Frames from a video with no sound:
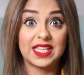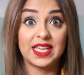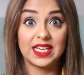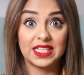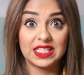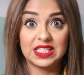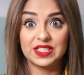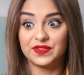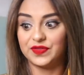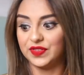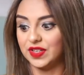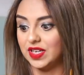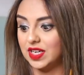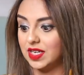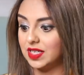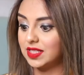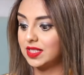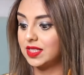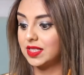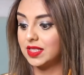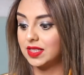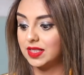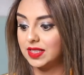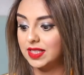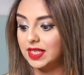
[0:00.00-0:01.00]
things
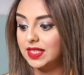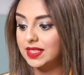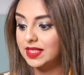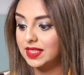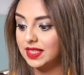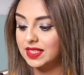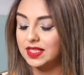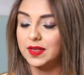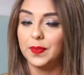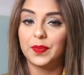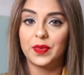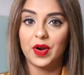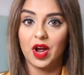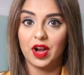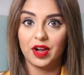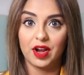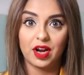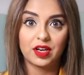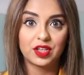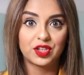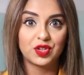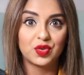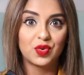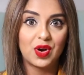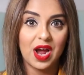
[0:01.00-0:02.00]
first, this is a
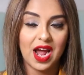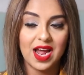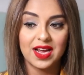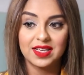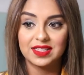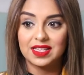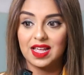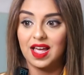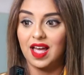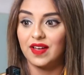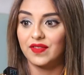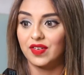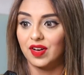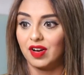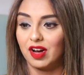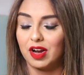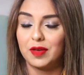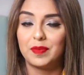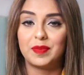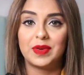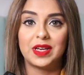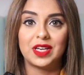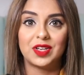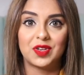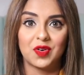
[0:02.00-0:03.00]
product you guys have
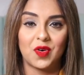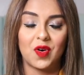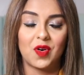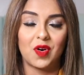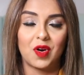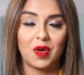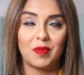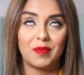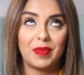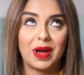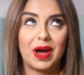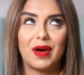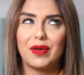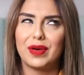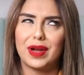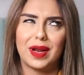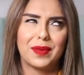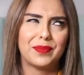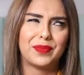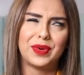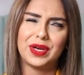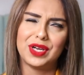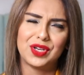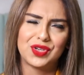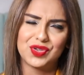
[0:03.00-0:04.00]
heard me talk about, I'm
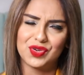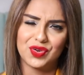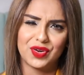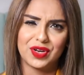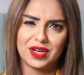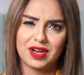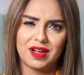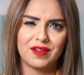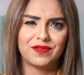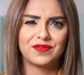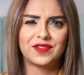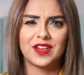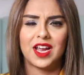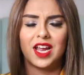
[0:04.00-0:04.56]
pretty sure, enough